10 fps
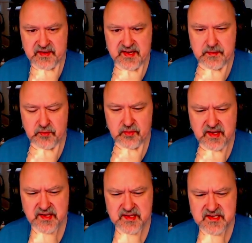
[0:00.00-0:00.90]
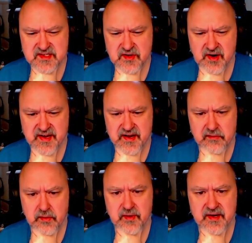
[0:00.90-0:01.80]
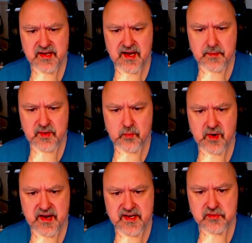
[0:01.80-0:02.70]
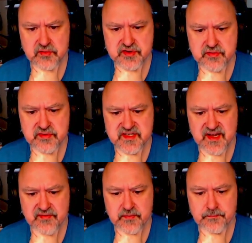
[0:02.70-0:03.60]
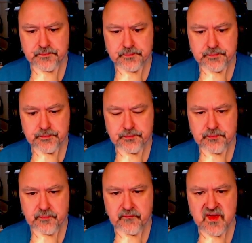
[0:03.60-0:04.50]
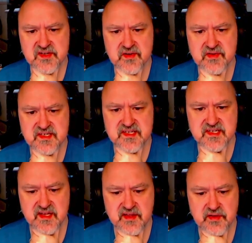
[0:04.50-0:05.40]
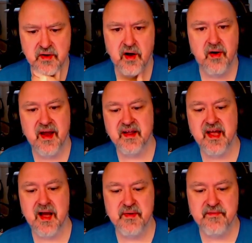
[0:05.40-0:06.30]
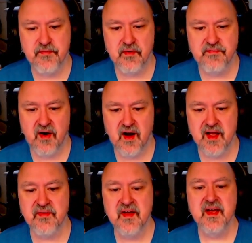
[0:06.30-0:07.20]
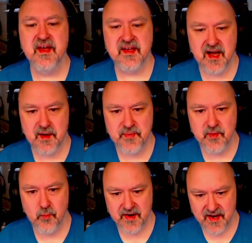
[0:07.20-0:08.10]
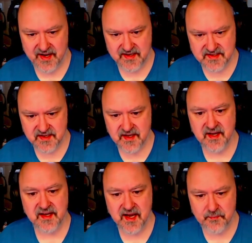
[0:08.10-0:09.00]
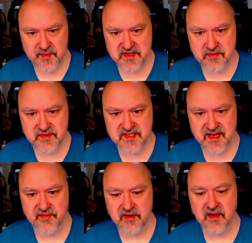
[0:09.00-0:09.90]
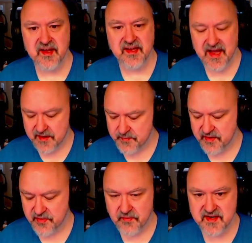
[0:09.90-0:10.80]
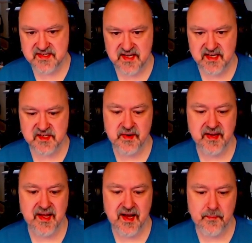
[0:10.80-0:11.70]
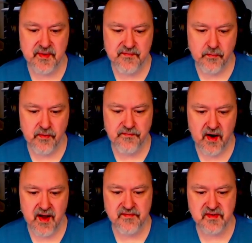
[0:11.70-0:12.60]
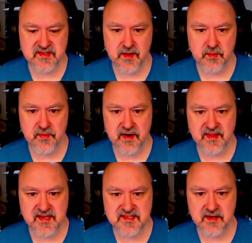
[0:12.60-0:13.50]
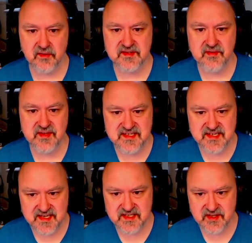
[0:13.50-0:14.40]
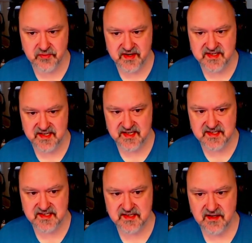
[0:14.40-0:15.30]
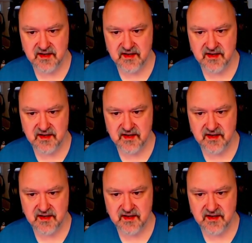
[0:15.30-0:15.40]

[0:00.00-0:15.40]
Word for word: I keep looking at this 9 arrow. It can't be 1, 8 or 2, 7. So this is either, oh, and it can't be 4, 5. Can't be 1, 8. Can't be 2, 7. Can be 3, 6, but it can't be 4, 5 because that would break that cell. So this is 3, 6.